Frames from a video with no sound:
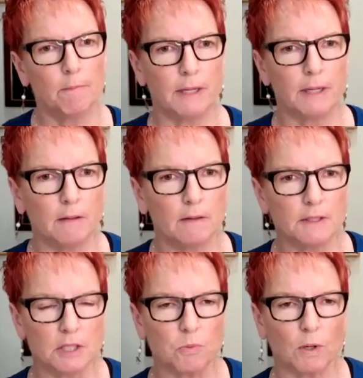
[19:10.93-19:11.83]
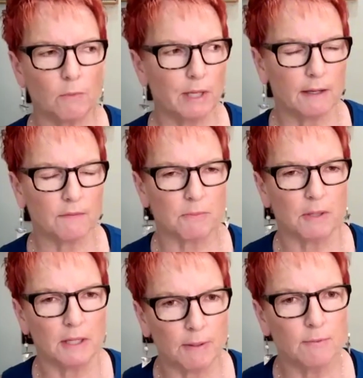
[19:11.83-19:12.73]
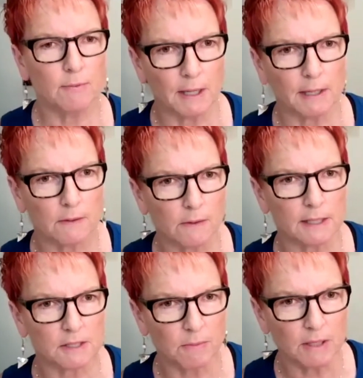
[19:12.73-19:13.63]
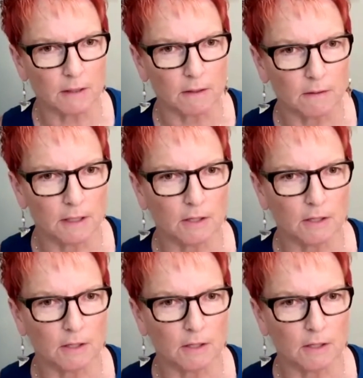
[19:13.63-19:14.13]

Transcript: But this is why we have so many people buy at the last minute.